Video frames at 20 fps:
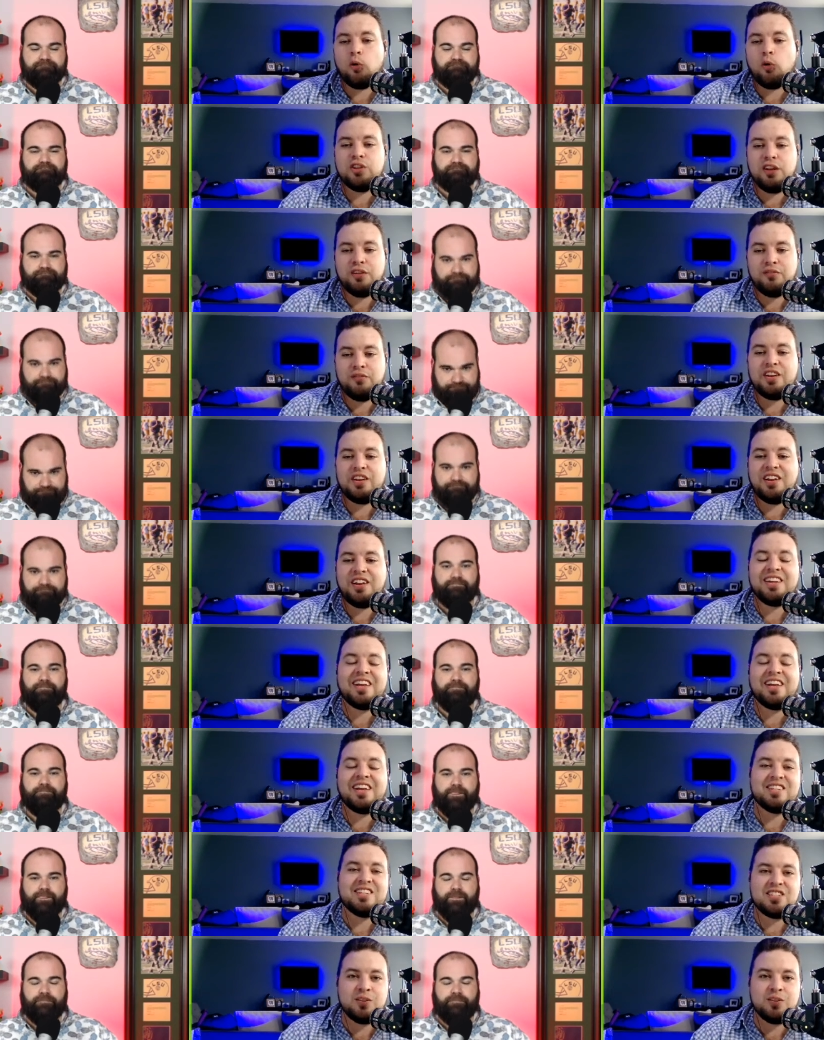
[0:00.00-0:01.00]
Speaker 1: the event in
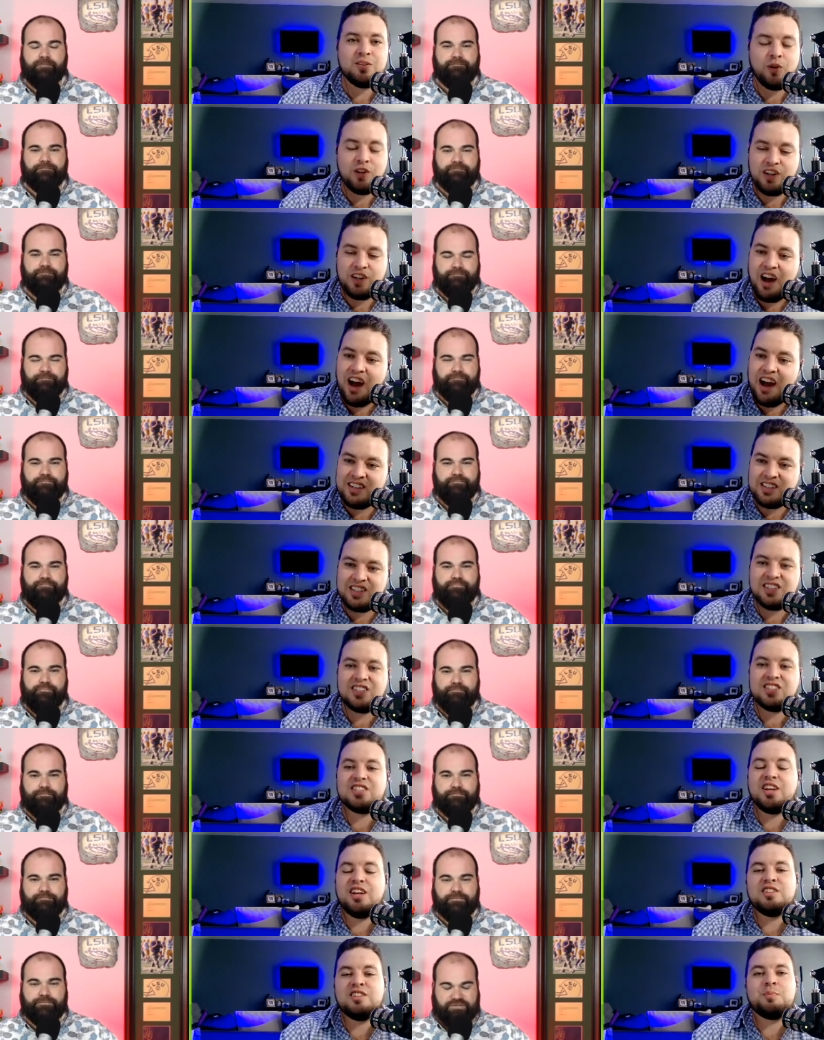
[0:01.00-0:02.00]
case someone dies.
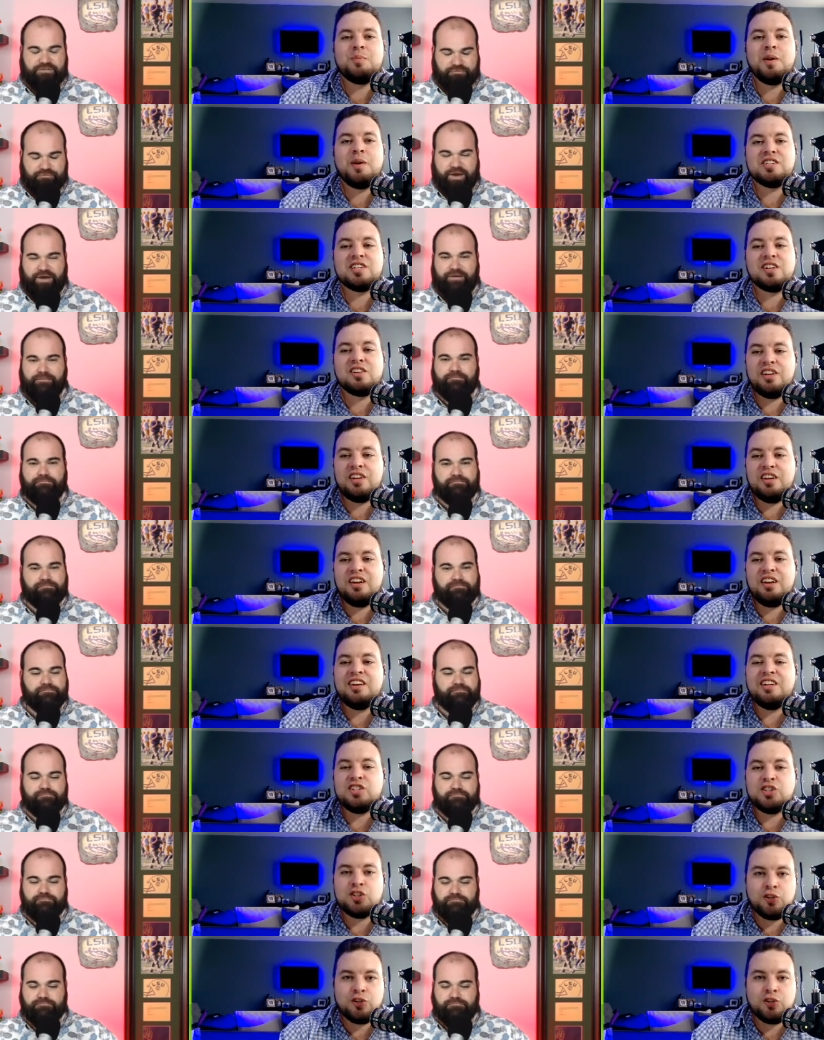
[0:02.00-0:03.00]
It's basically an
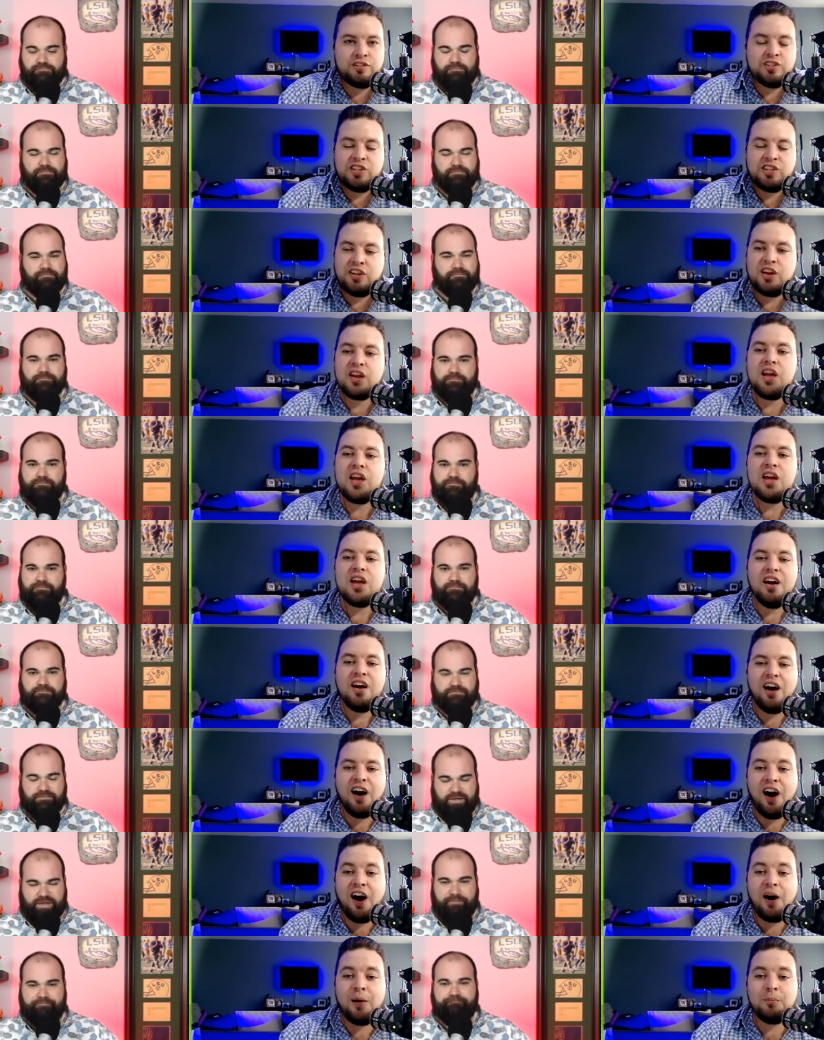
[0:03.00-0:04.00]
insurance thing.
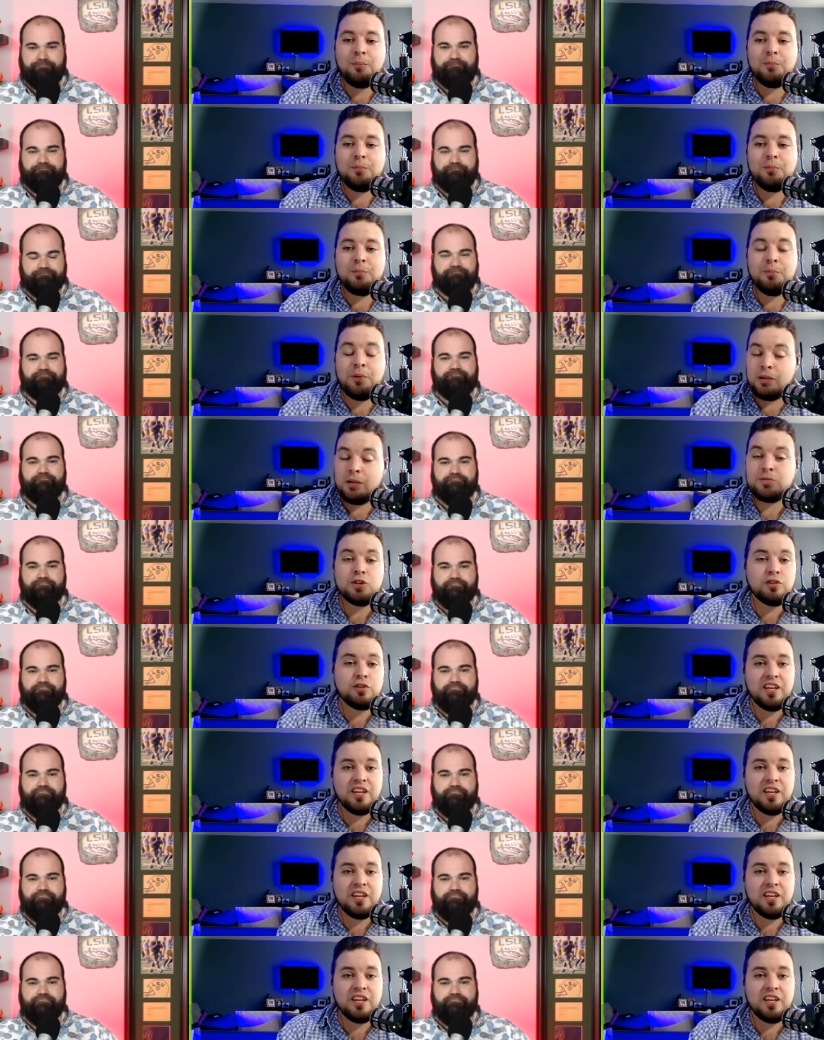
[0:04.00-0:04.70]
Yep. But I'm sure that